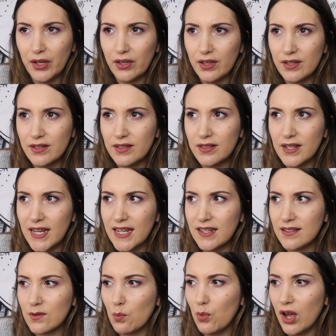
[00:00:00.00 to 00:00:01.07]
because he
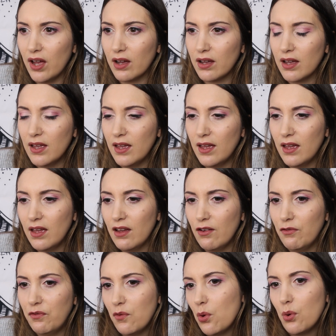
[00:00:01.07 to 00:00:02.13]
doesn't work
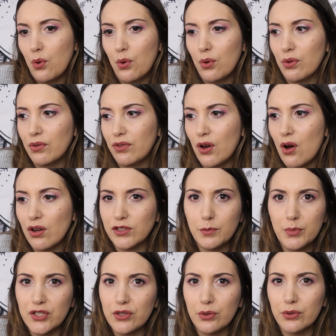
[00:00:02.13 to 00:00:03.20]
for the
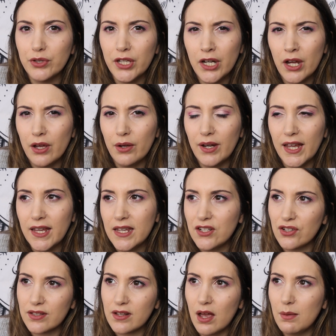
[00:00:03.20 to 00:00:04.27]
hospital, you know, like he
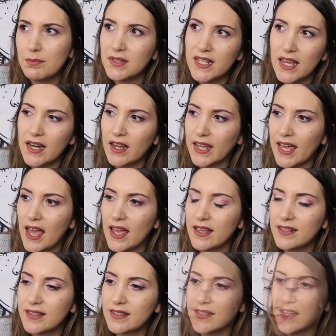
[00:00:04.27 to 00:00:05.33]
just comes in, I
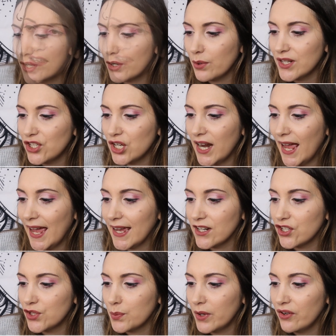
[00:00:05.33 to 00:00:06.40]
guess. So question
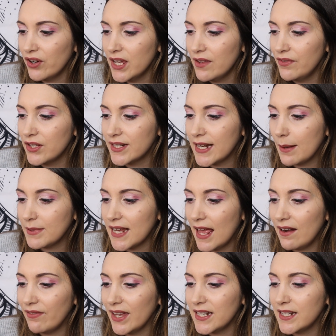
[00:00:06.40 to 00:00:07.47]
8, just wondering if you slept
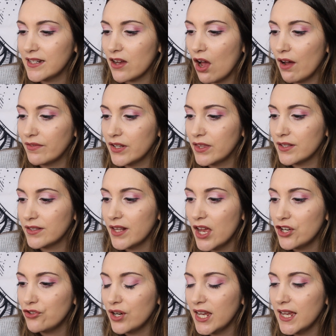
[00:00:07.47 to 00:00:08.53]
elevated after the
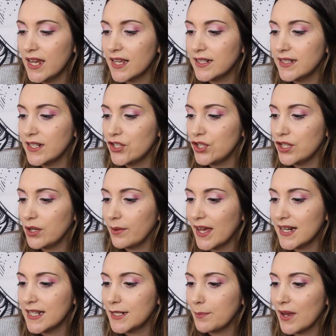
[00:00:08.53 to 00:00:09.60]
surgery, and did you do
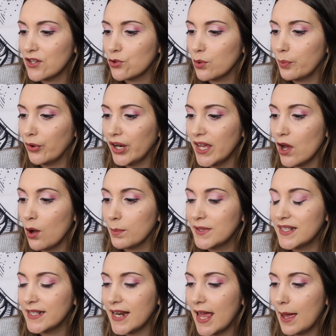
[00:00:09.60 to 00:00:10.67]
any special pre-op
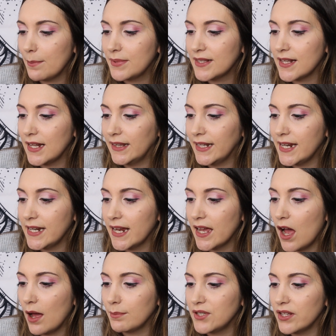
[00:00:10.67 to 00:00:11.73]
steps leading
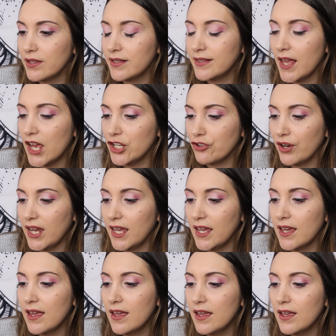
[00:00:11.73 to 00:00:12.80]
up to the surgery?